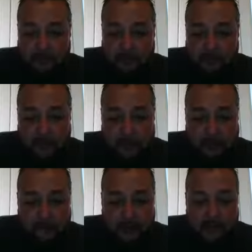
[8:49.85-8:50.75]
It says a
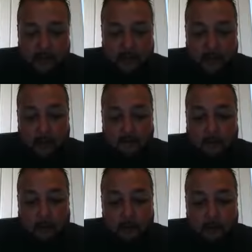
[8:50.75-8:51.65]
conviction
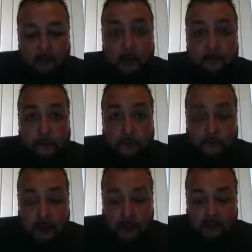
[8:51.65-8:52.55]
full of joyful
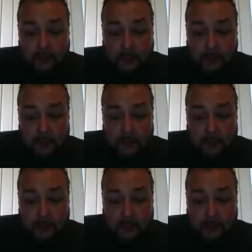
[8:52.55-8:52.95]
trust,